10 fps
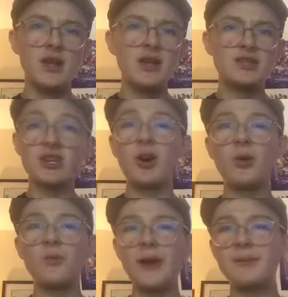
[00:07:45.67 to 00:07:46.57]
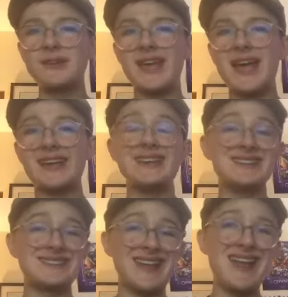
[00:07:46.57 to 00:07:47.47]
So Rebel Attack
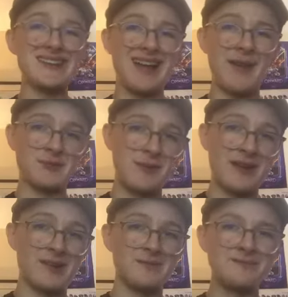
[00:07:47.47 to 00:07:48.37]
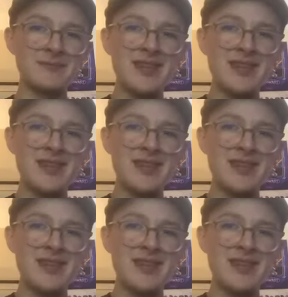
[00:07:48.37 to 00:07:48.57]
is 10 times better.